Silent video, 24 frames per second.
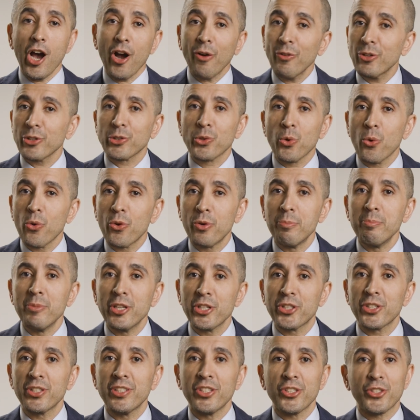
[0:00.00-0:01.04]
Our core
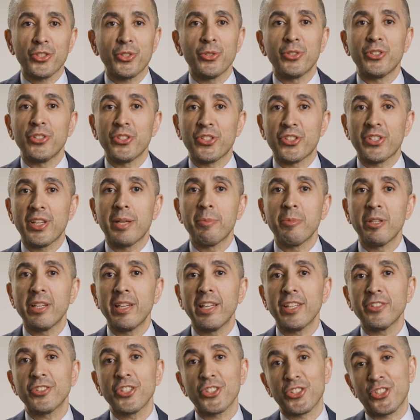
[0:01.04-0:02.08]
mission is to
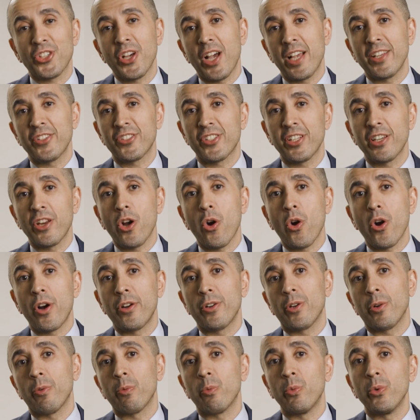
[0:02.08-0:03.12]
disseminate the science and
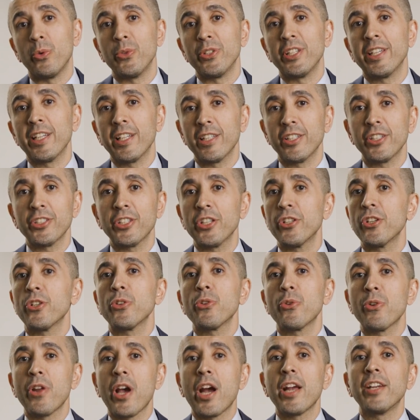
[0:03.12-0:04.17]
art of wound healing in the
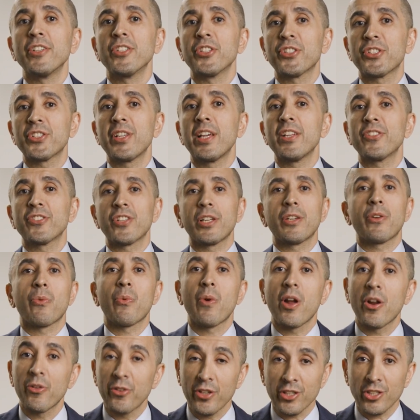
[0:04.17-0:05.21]
United States and
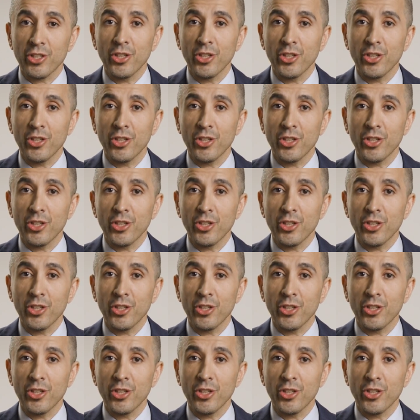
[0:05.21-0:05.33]
around the